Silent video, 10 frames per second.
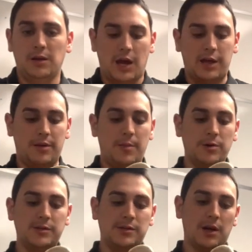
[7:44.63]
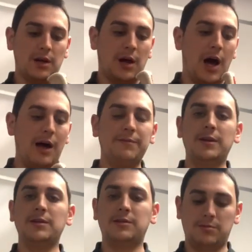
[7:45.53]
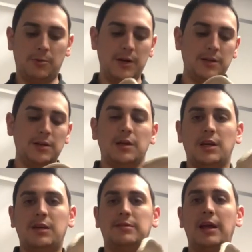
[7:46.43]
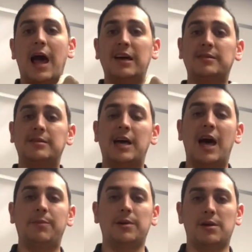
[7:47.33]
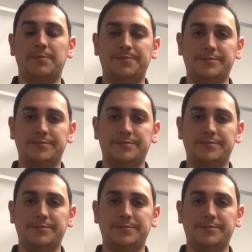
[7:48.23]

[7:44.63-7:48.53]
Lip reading: And the most obvious one is the acetabulum.